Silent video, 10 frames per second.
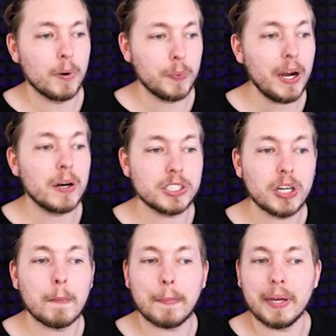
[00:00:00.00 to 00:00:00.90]
but we are
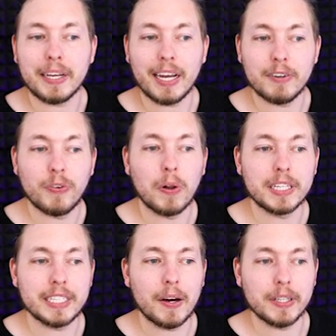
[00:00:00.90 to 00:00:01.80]
jumping and
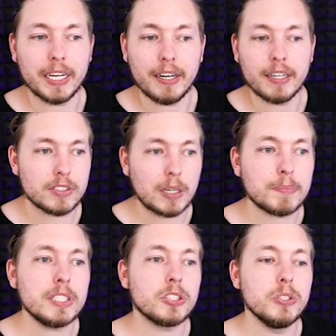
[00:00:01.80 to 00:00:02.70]
falling down again.
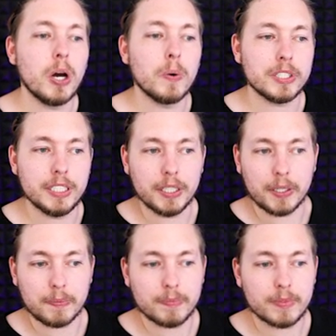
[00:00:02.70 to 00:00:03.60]
Something to note
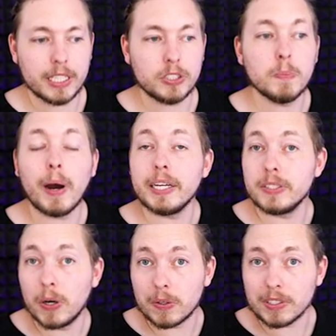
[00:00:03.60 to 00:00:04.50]
here that you might
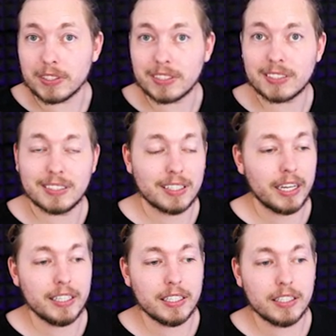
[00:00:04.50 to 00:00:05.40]
notice
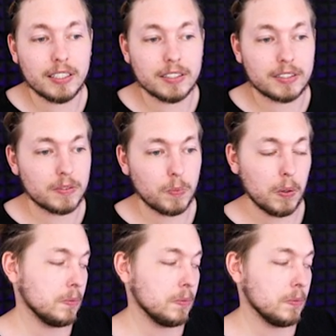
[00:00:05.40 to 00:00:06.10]
is, well,